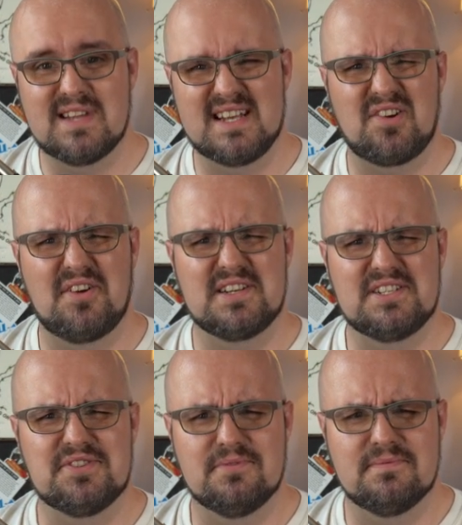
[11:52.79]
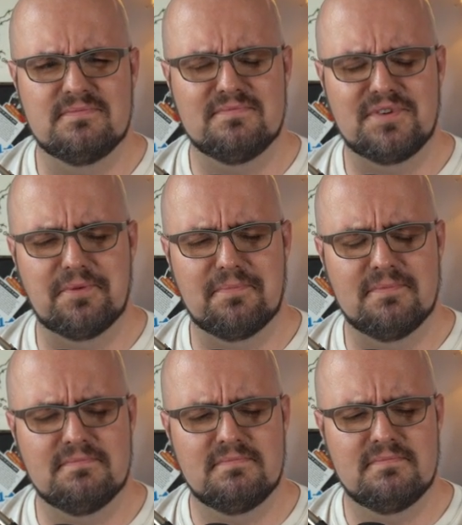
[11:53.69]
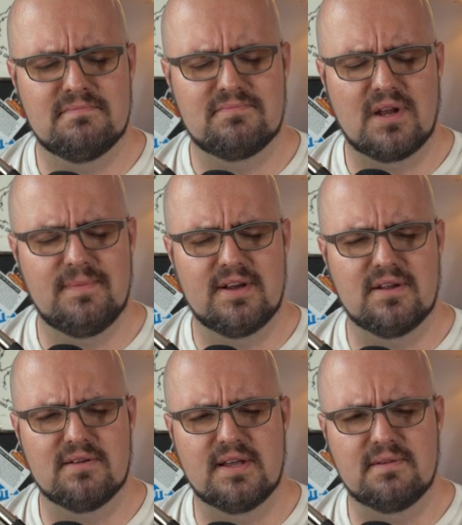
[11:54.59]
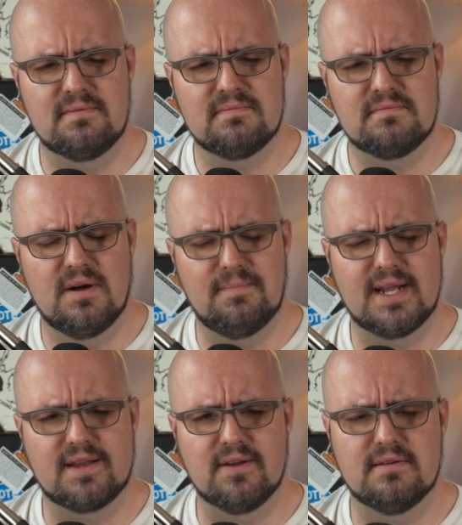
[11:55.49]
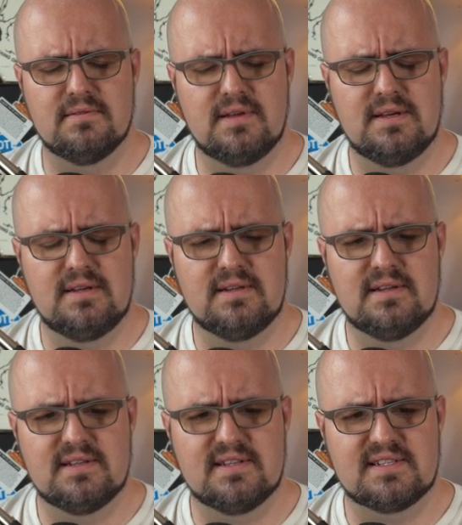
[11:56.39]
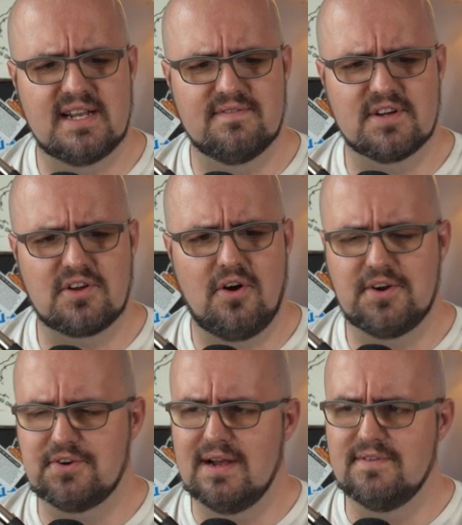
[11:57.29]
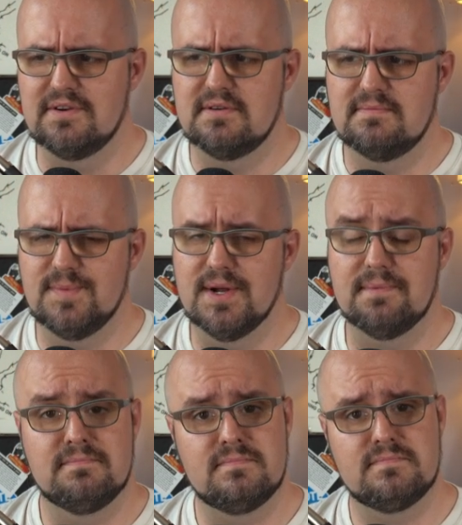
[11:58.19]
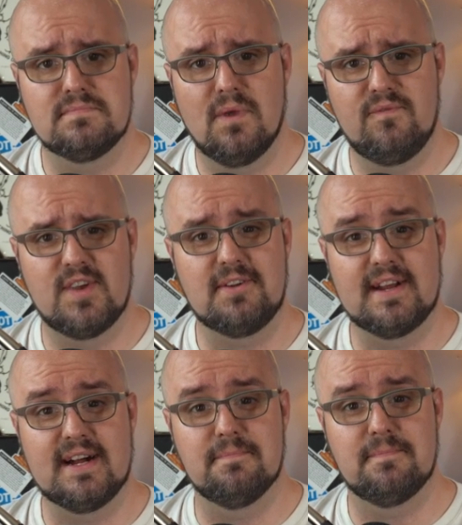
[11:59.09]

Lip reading: It's hard to do when you're primarily a biker instead of a car driver, but figure it out.